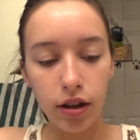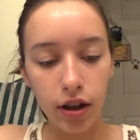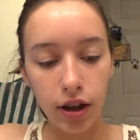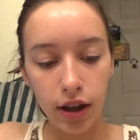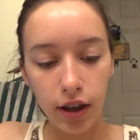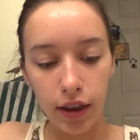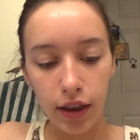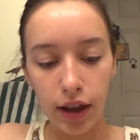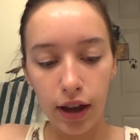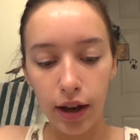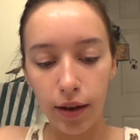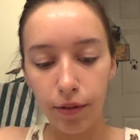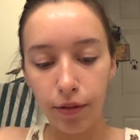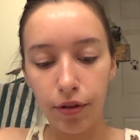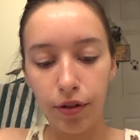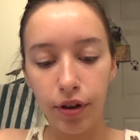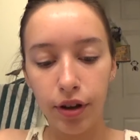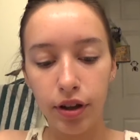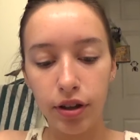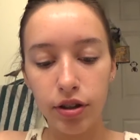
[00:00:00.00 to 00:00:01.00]
and then I'm
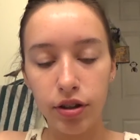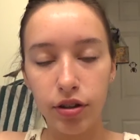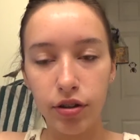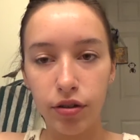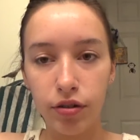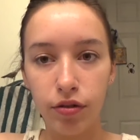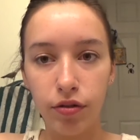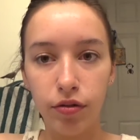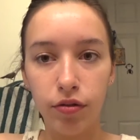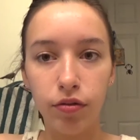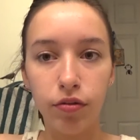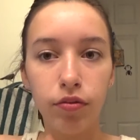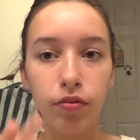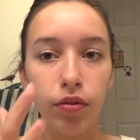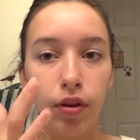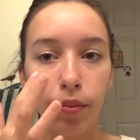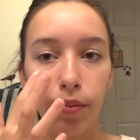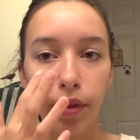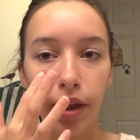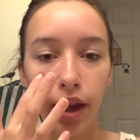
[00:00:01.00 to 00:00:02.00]
going to
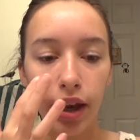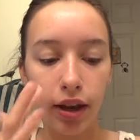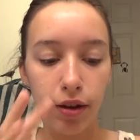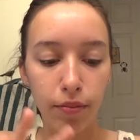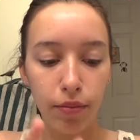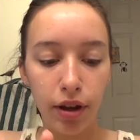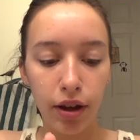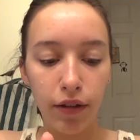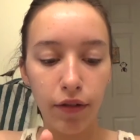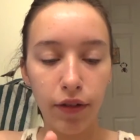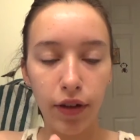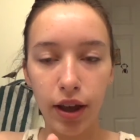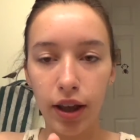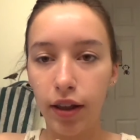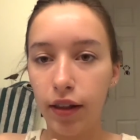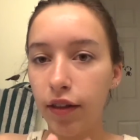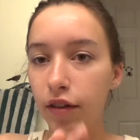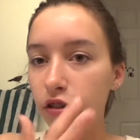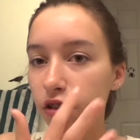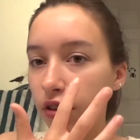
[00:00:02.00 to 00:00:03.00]
rub that in my
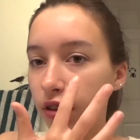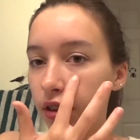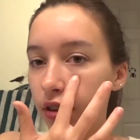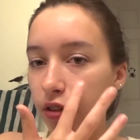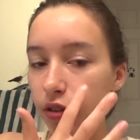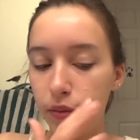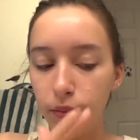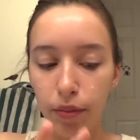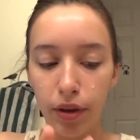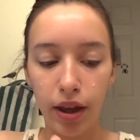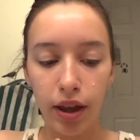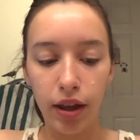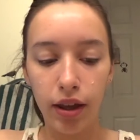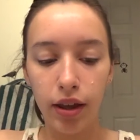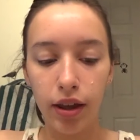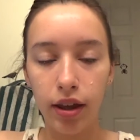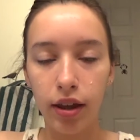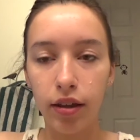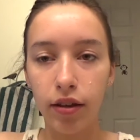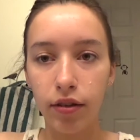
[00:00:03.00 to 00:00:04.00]
face just using
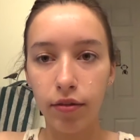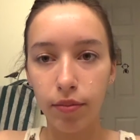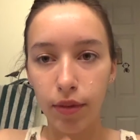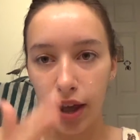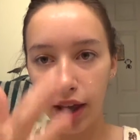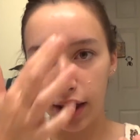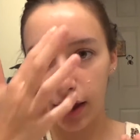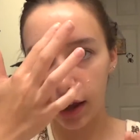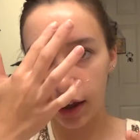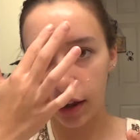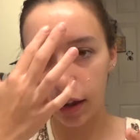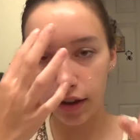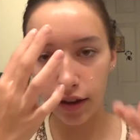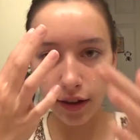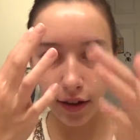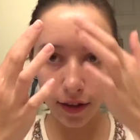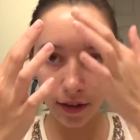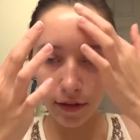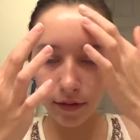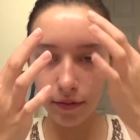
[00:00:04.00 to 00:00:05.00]
my hands.